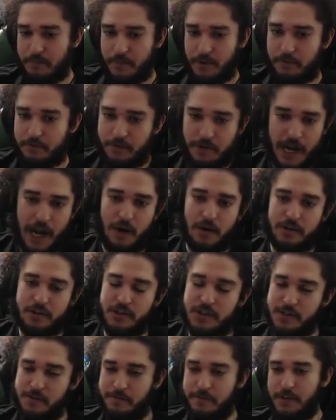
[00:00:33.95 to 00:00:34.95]
But for now, it
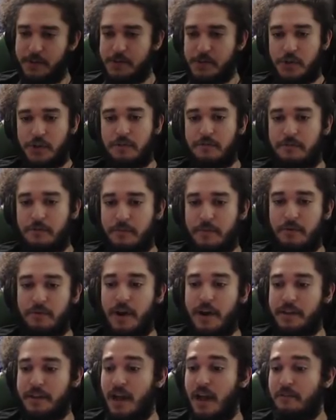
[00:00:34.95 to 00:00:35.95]
just feels good for me
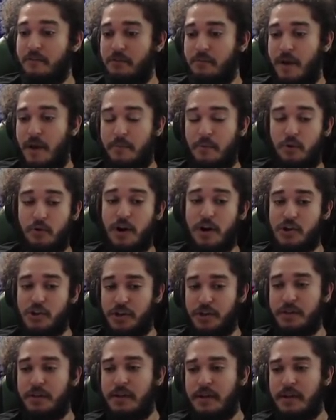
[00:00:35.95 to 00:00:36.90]
right now for my progression.